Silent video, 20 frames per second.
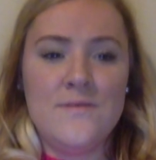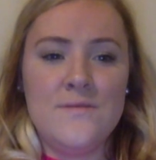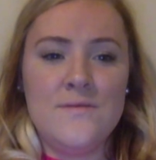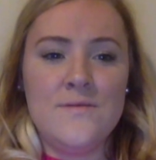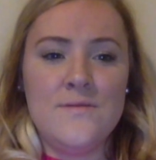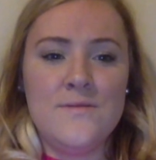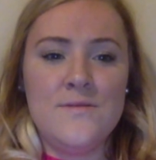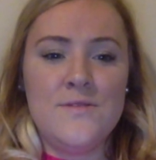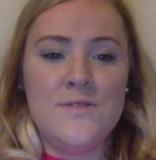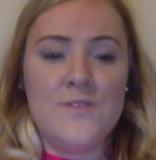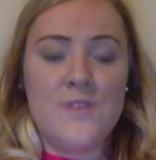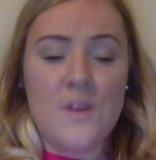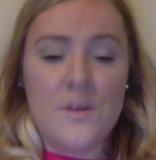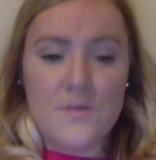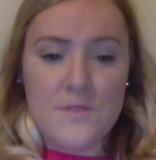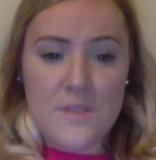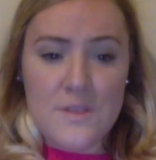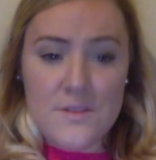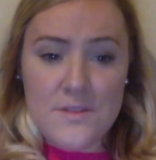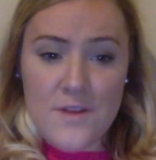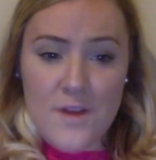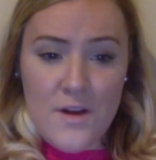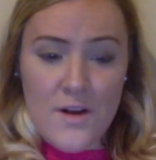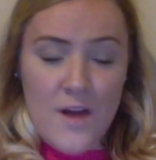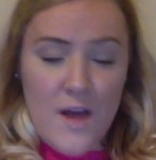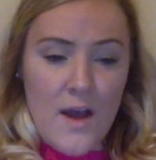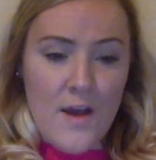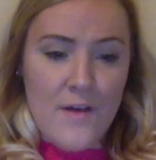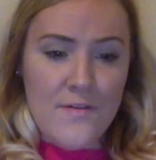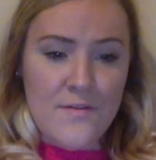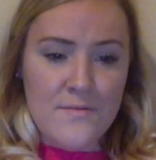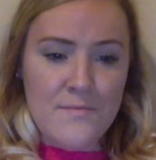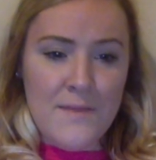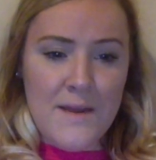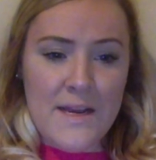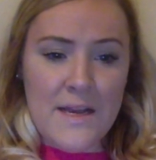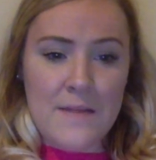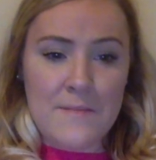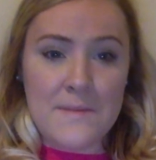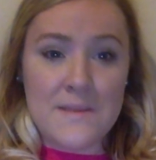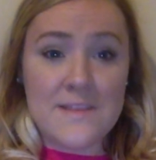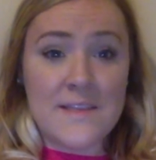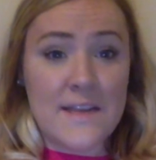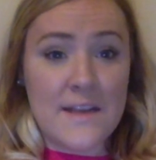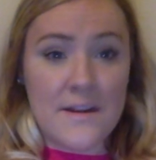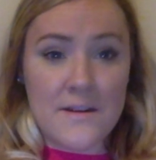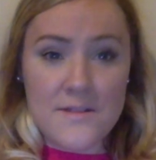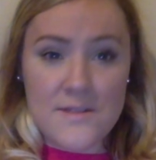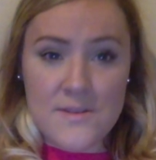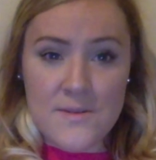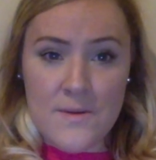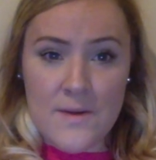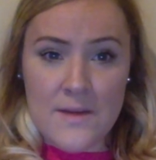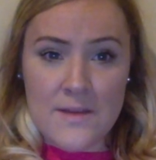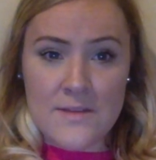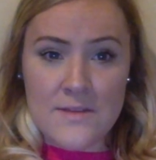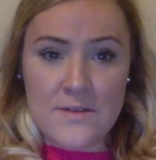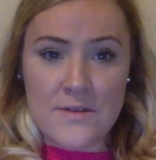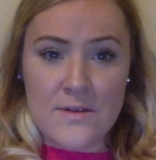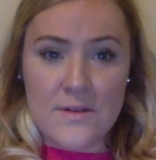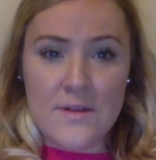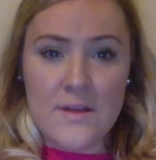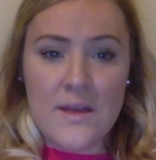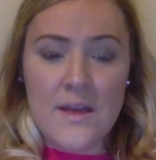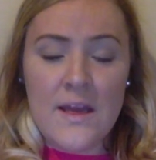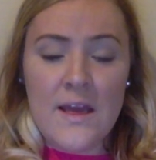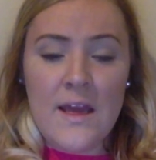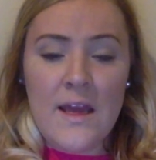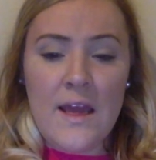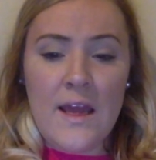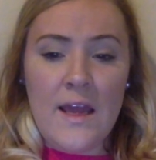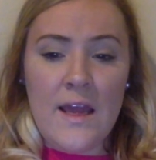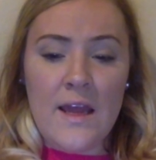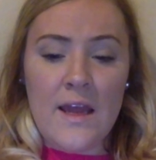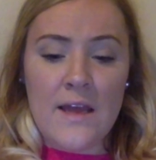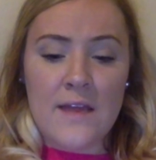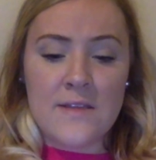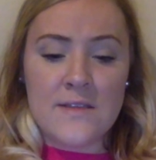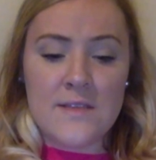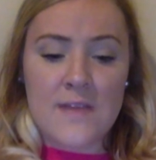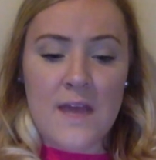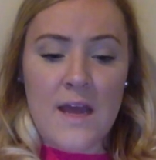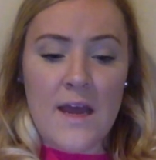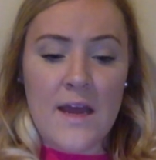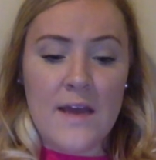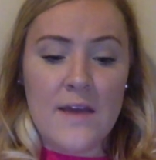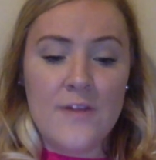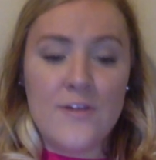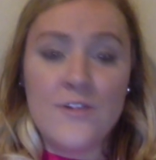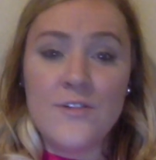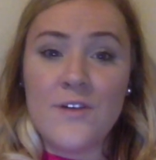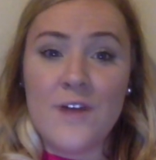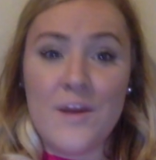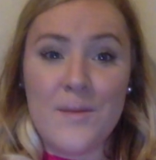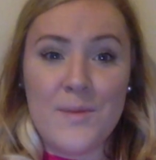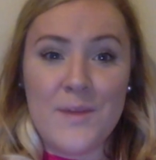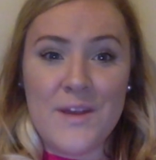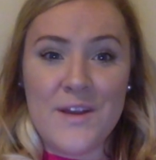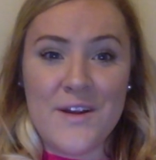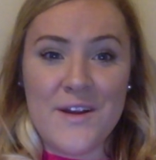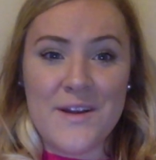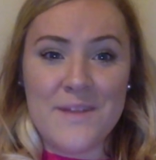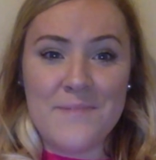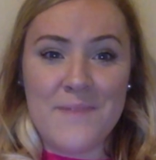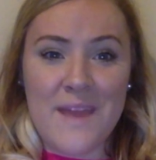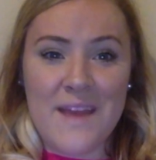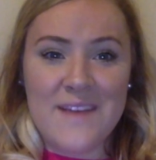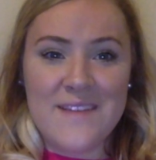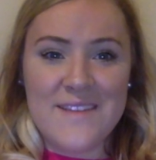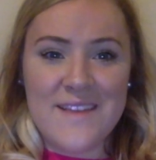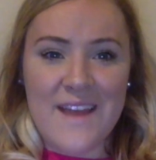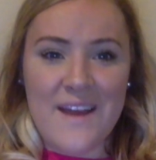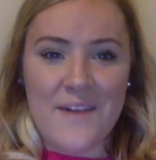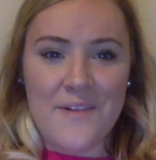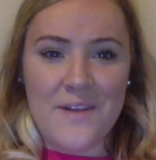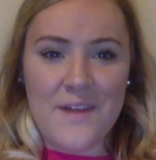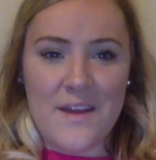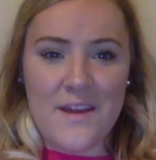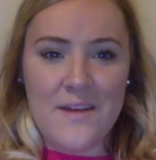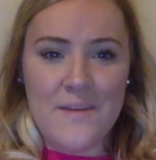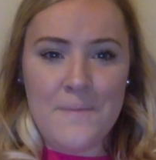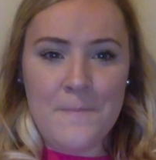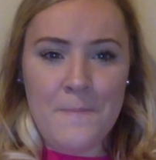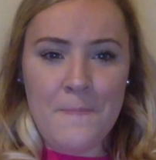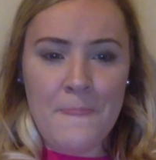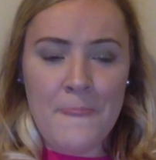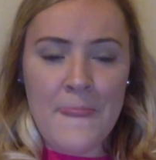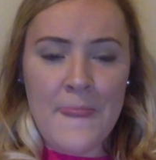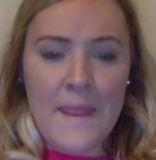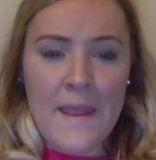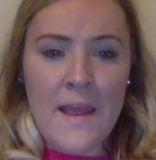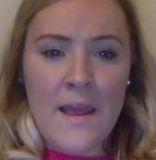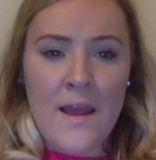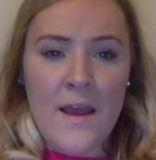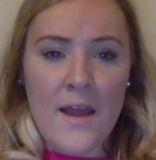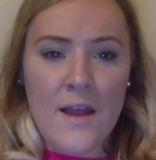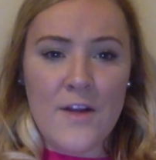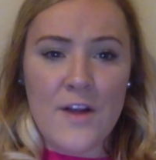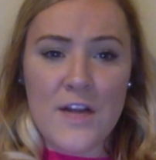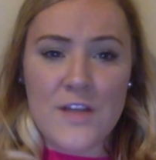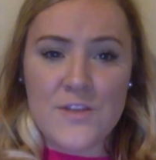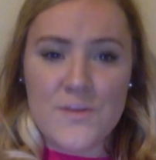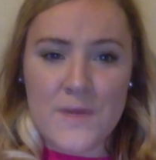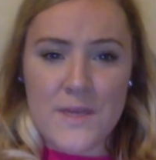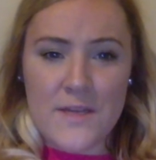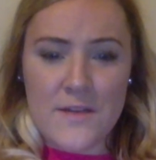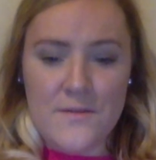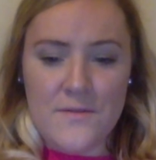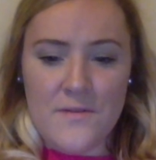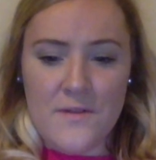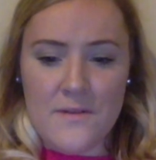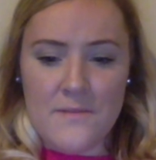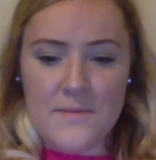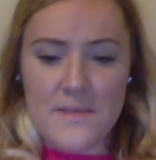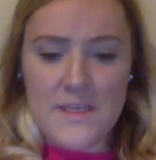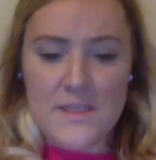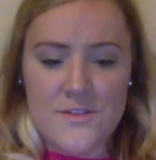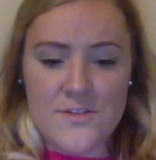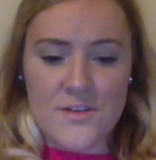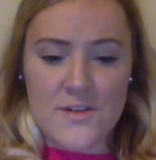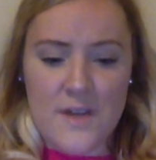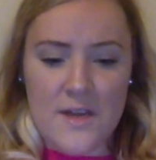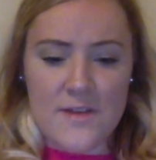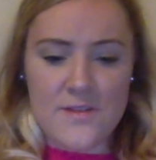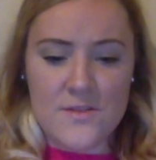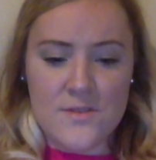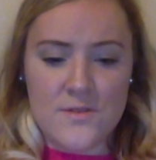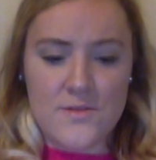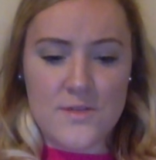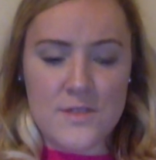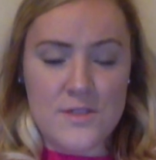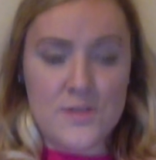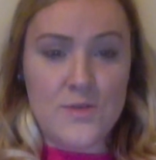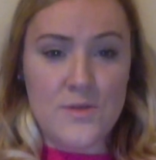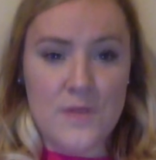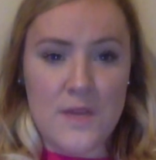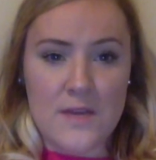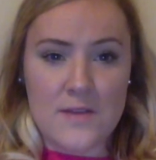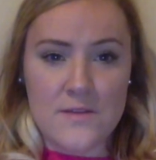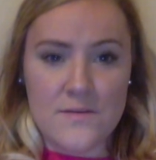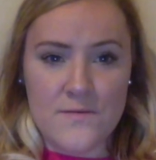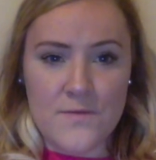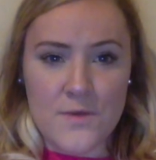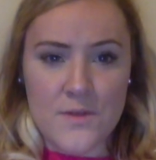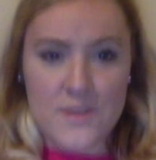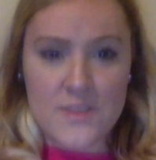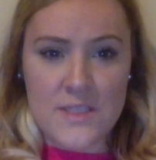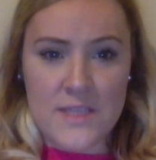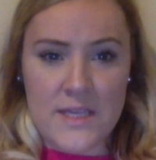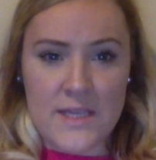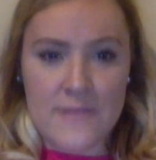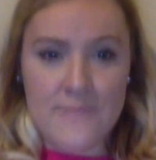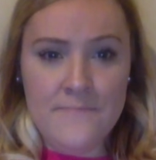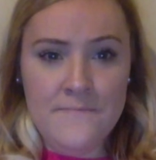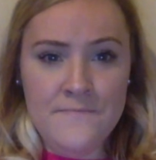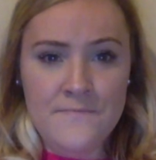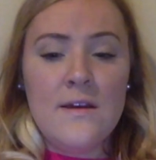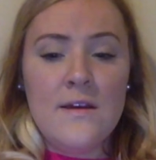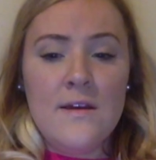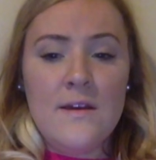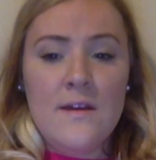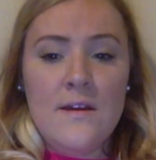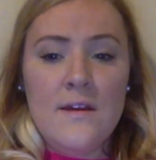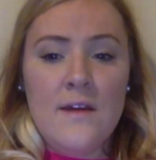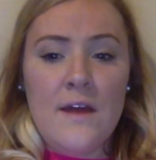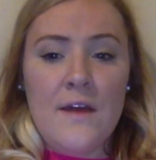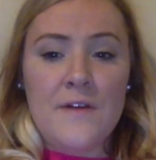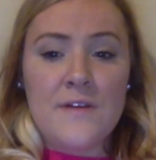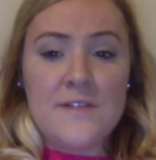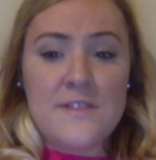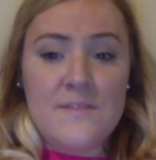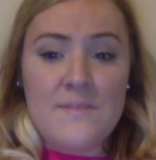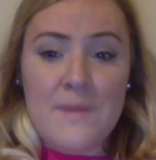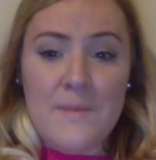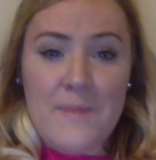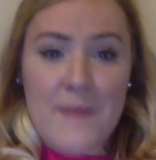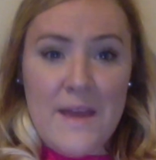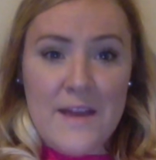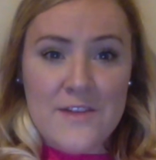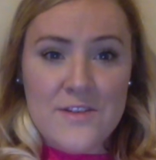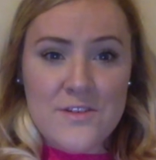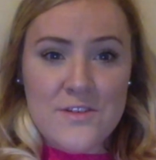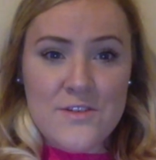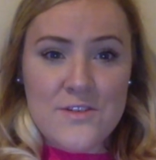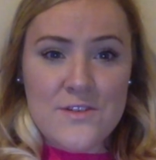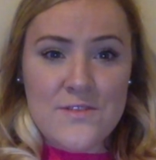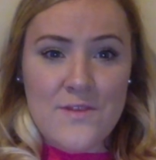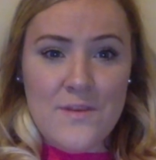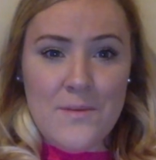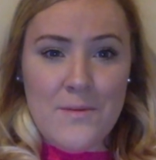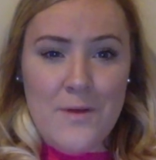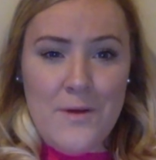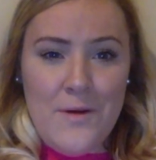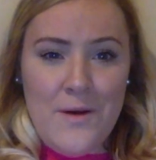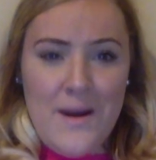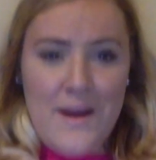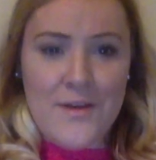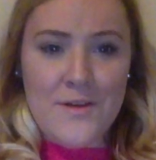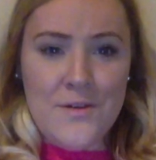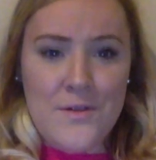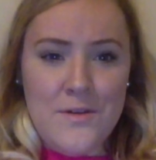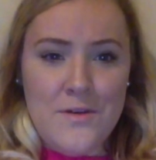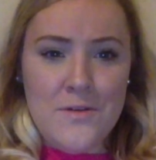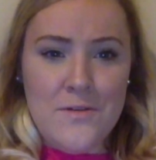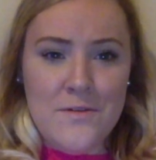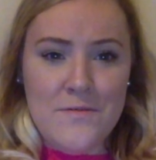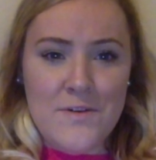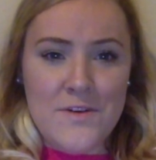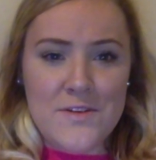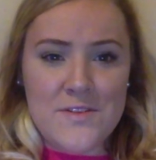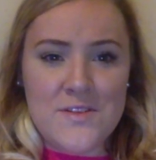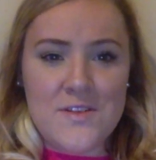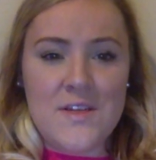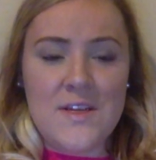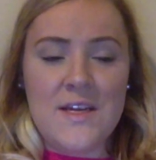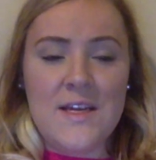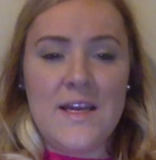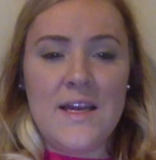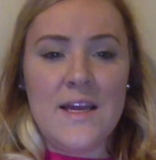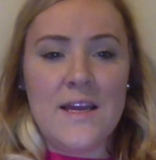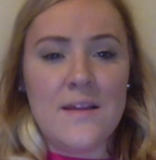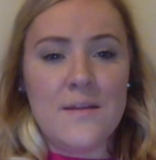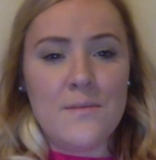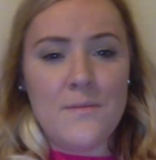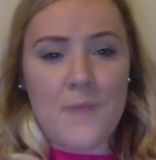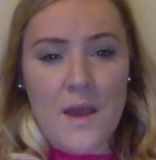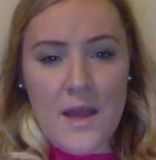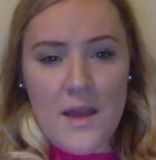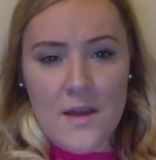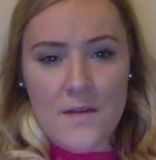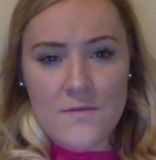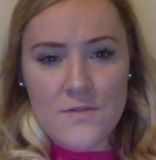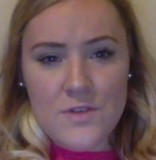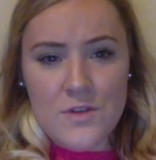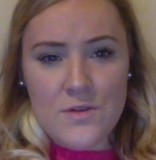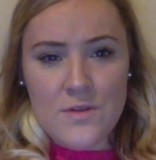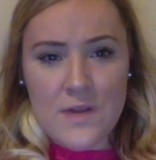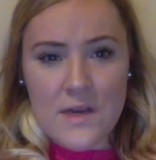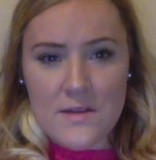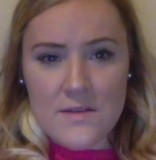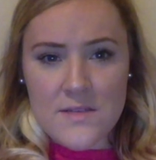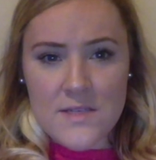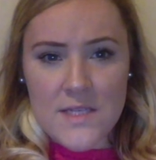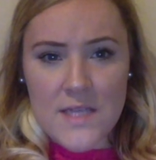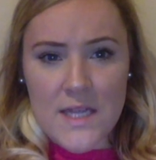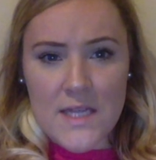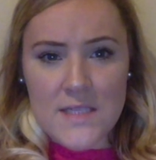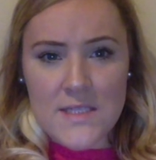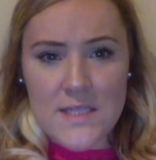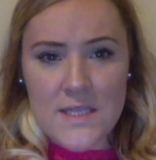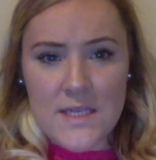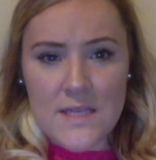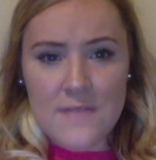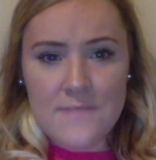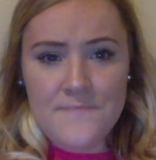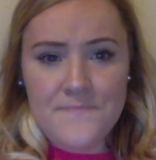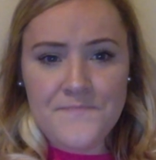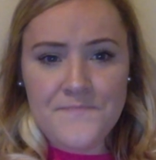So to start off, my name is Erin Swatzel and I grew up here in Meigs County. I graduated from Eastern High School in 2014. I received my bachelor's from Ohio University in May of 2019.